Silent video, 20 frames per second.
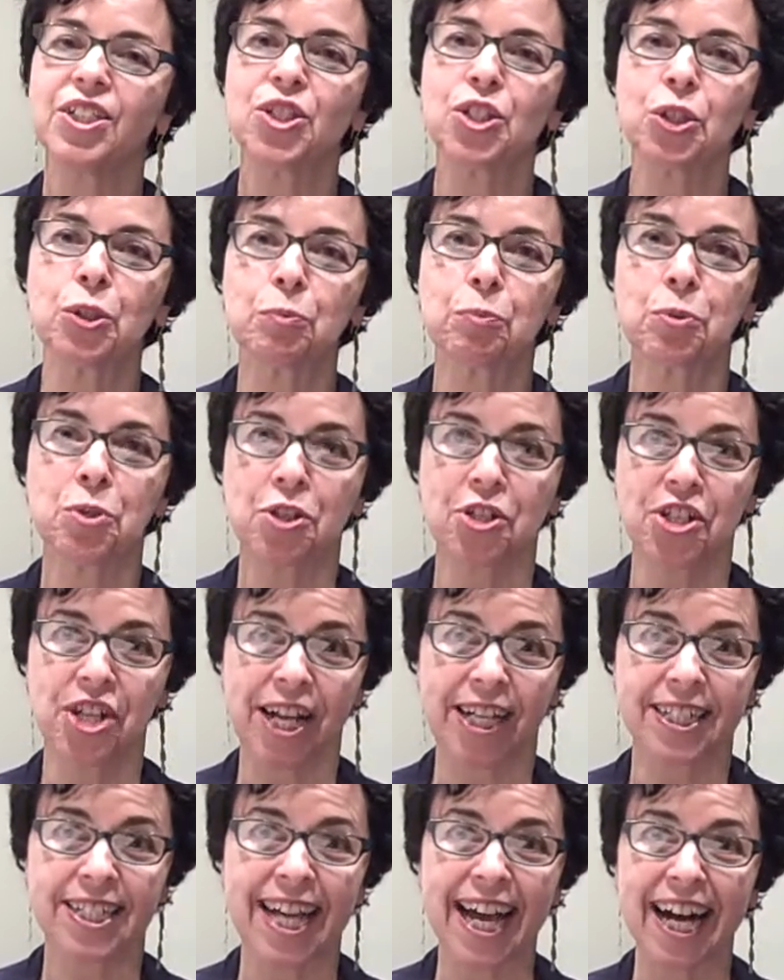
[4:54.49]
to
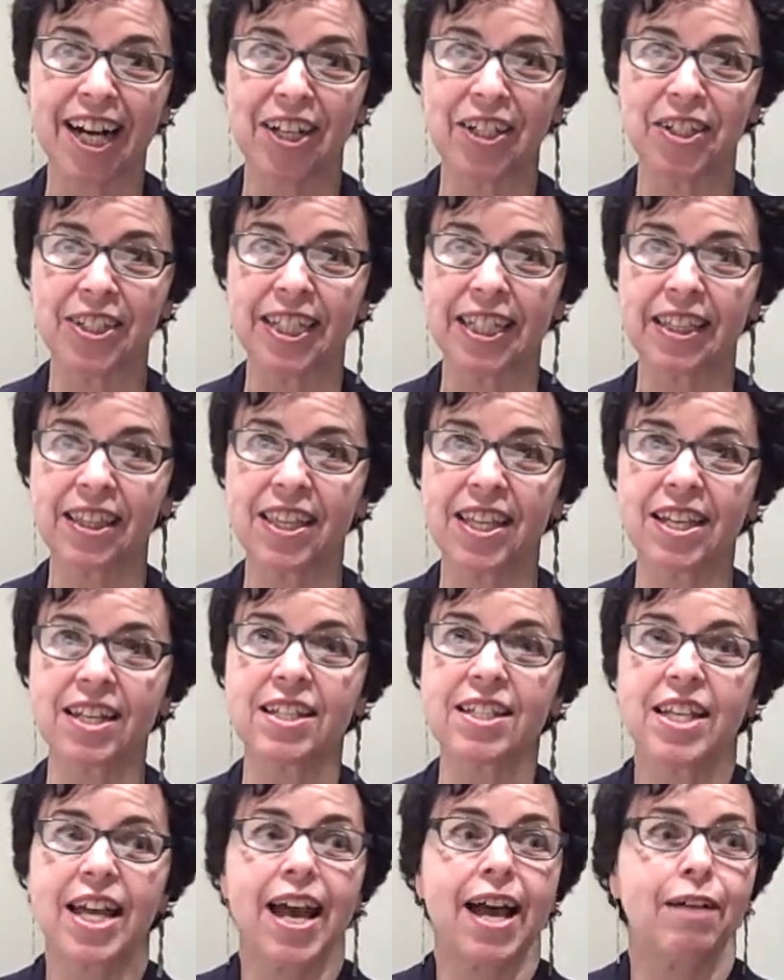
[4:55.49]
project out, and
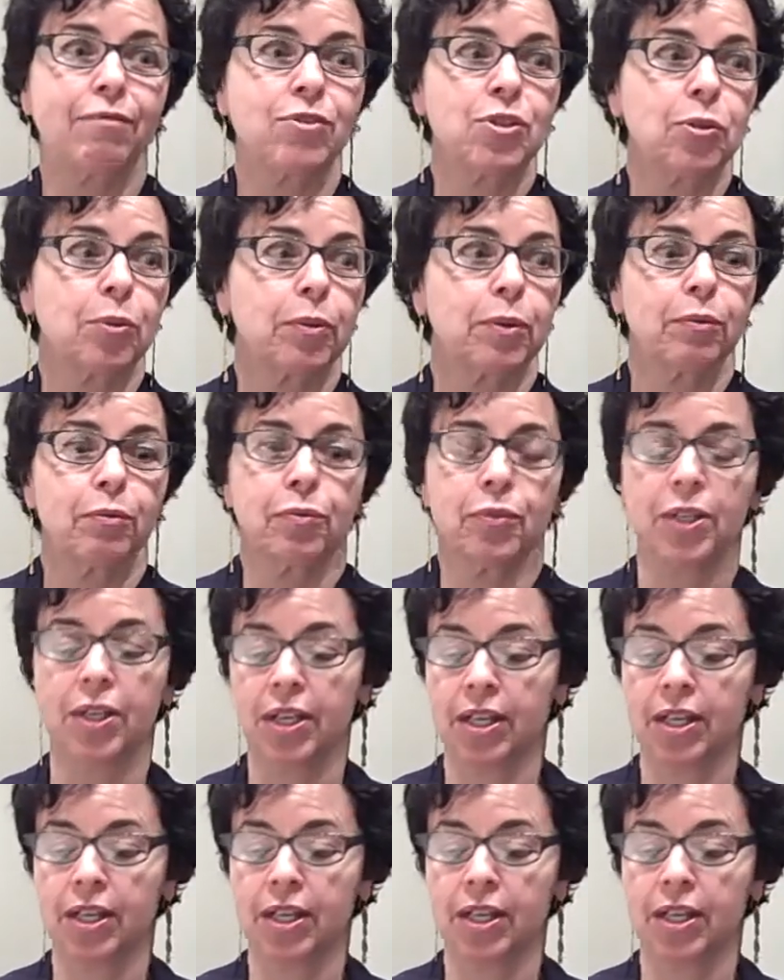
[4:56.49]
things have sort of